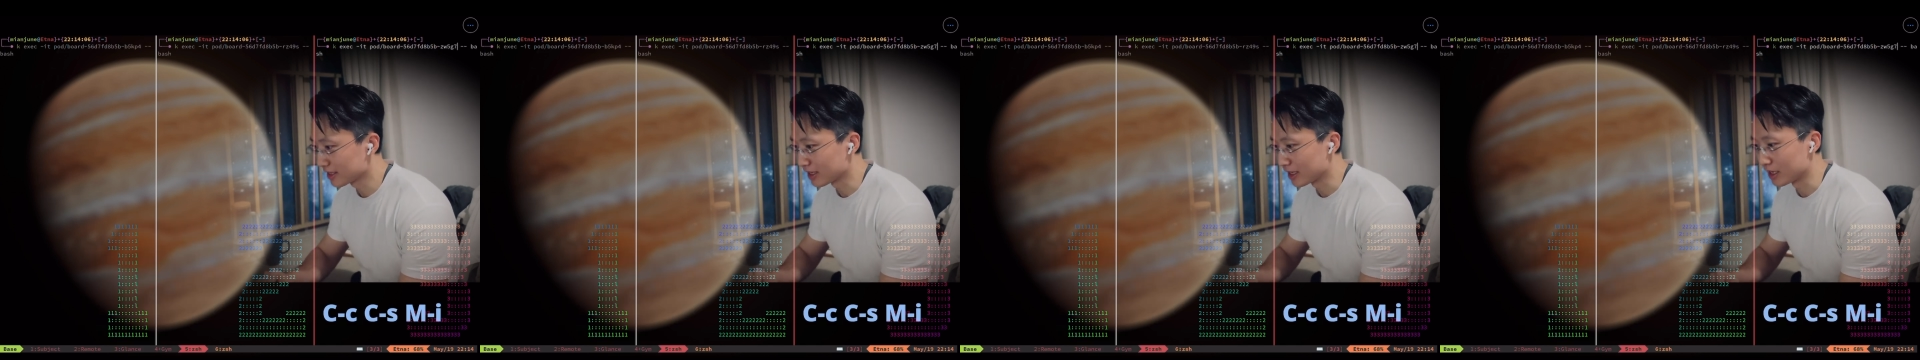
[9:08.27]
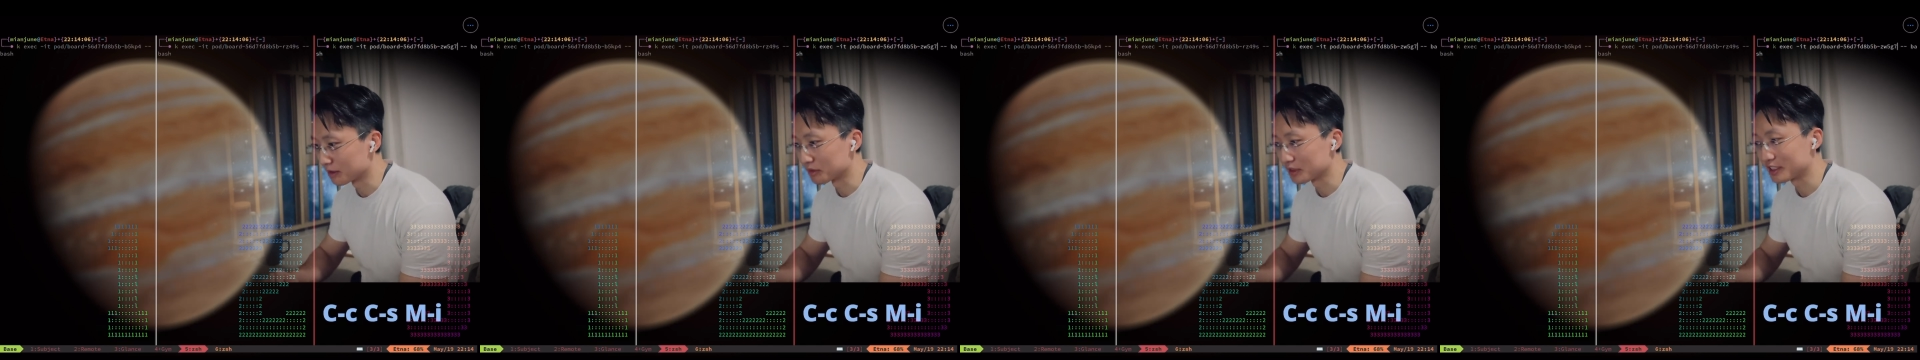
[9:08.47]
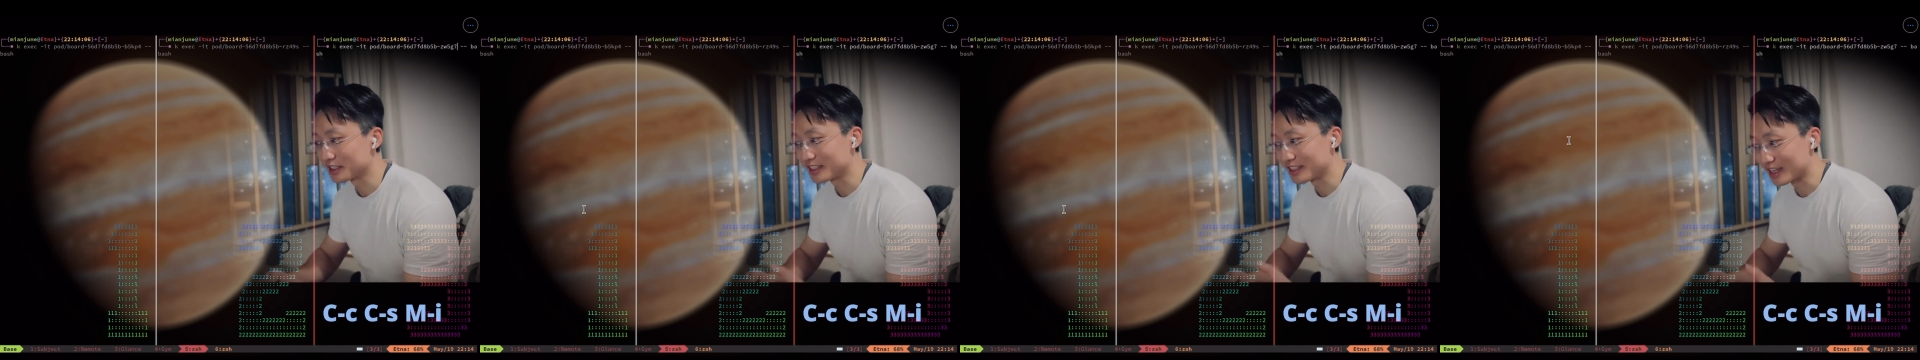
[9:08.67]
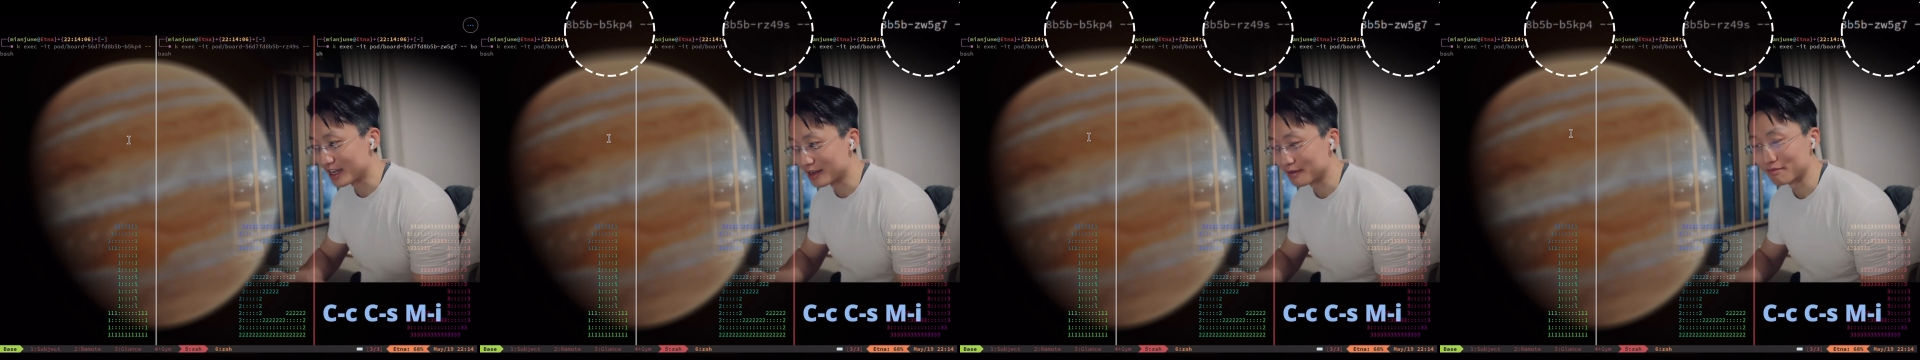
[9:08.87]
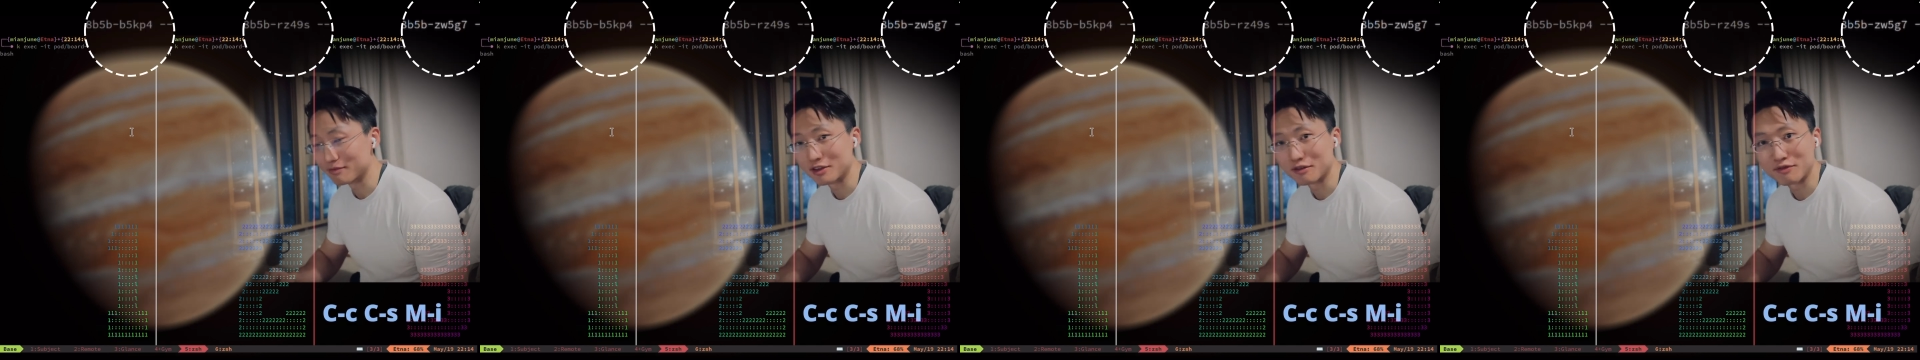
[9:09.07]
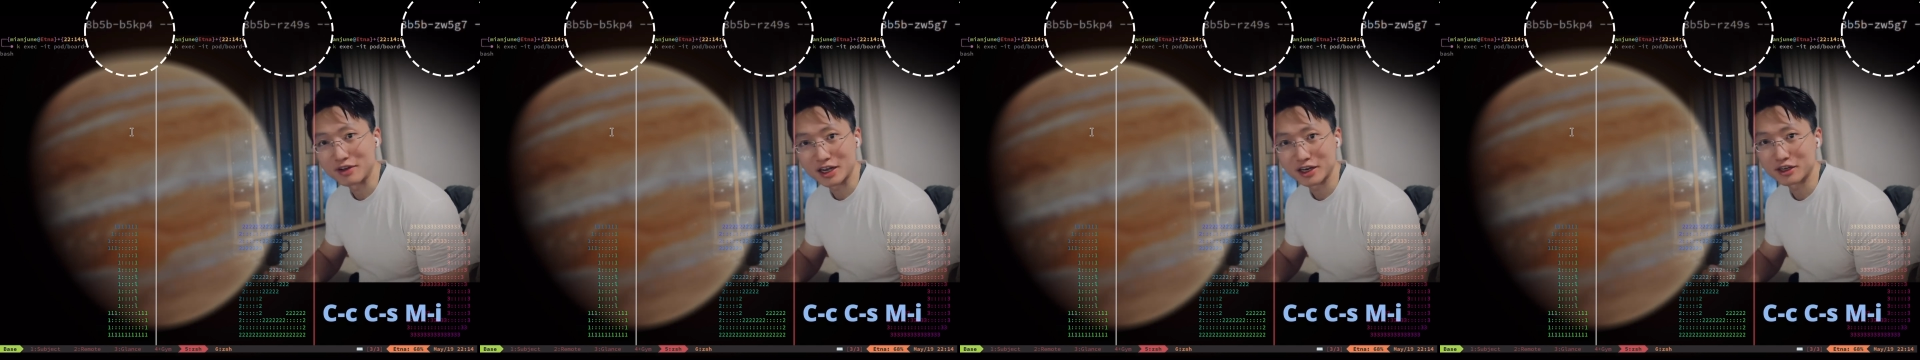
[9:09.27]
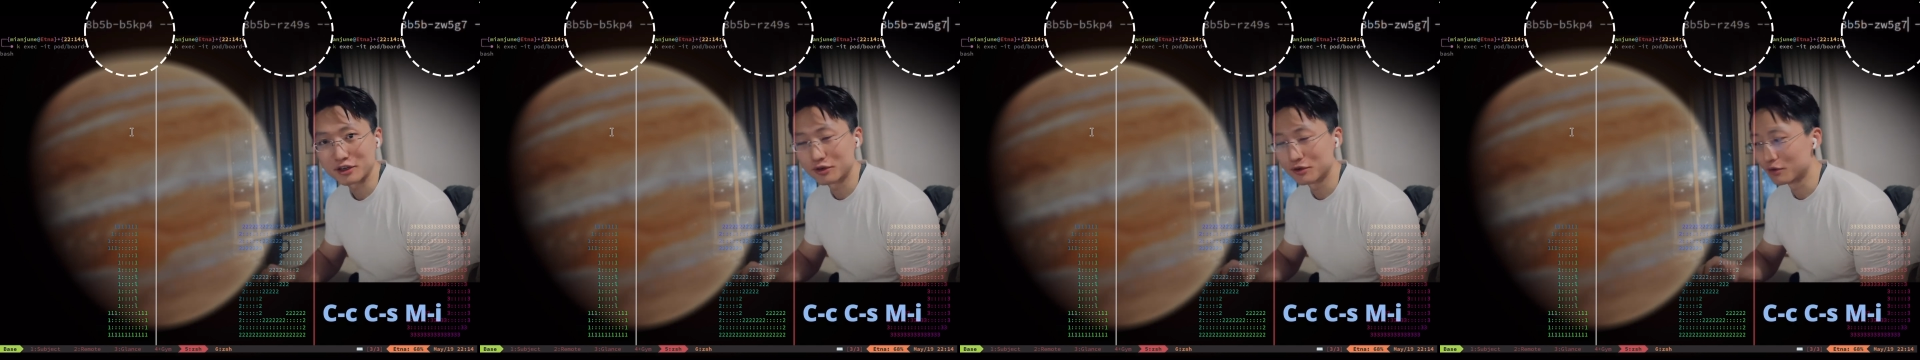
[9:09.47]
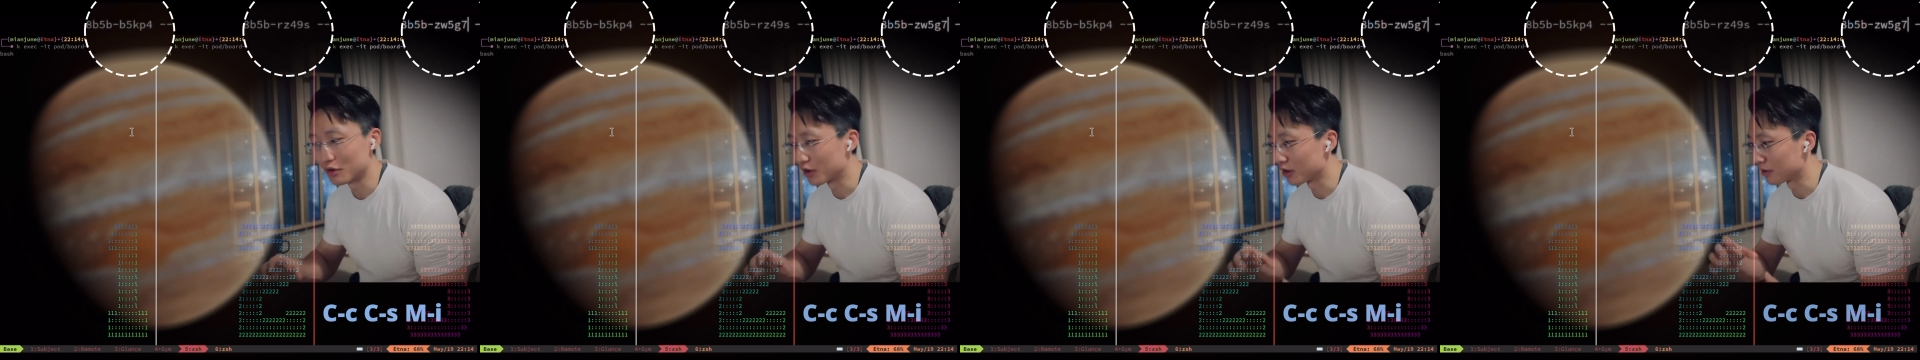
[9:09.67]
it will send the
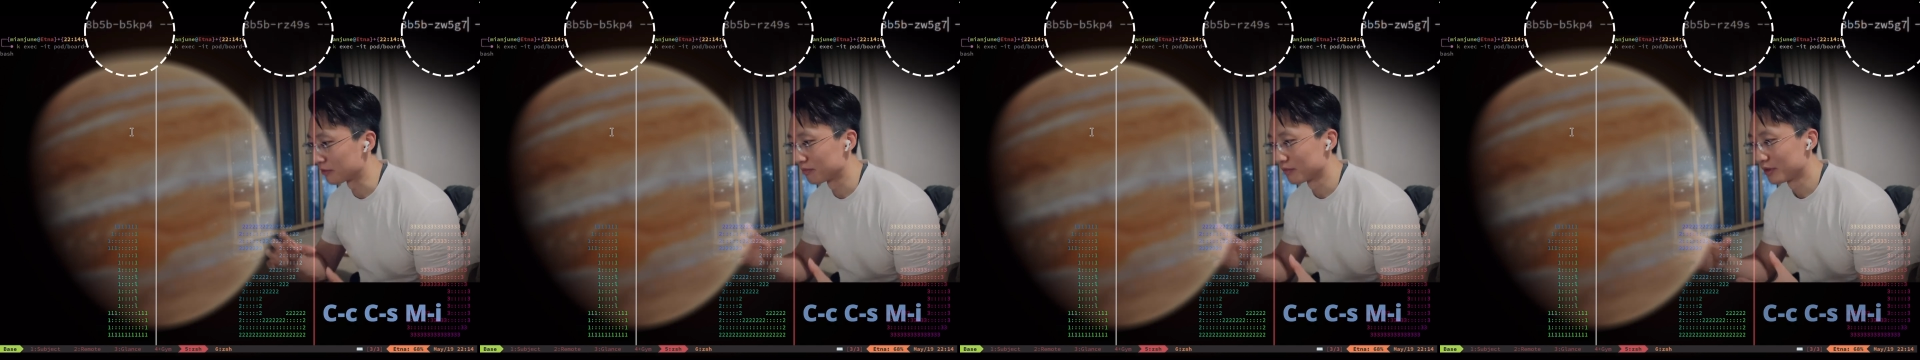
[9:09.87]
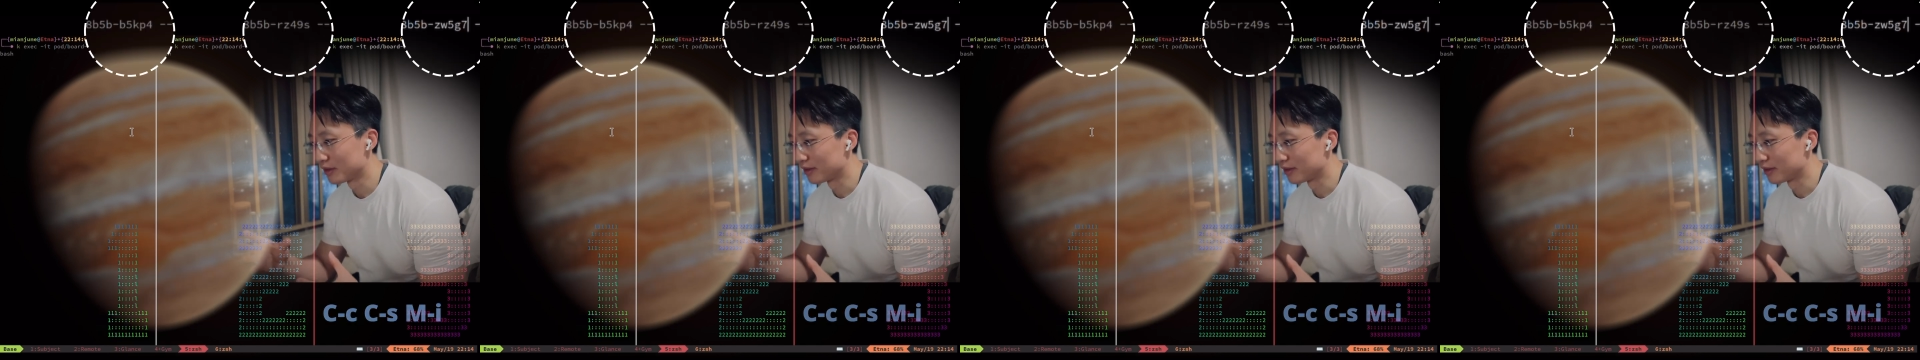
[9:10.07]
value of